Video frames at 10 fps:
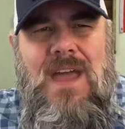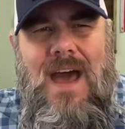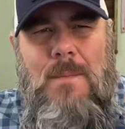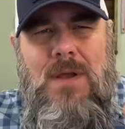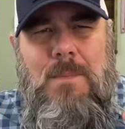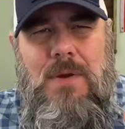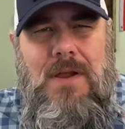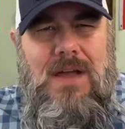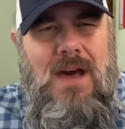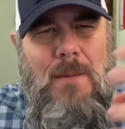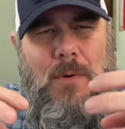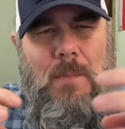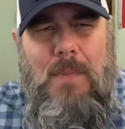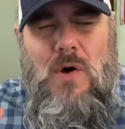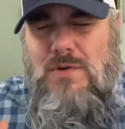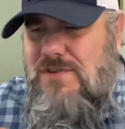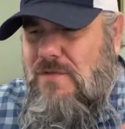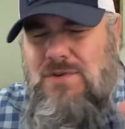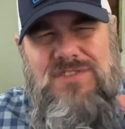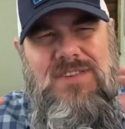I'm going to put a couple bowls
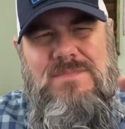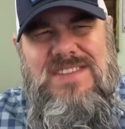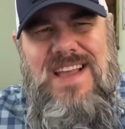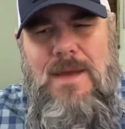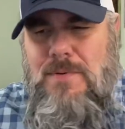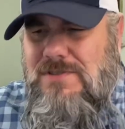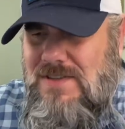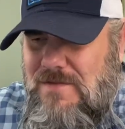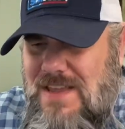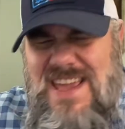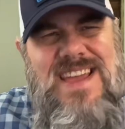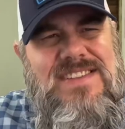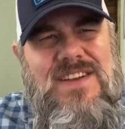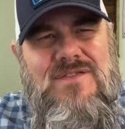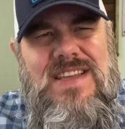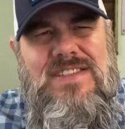full, some samples of each of these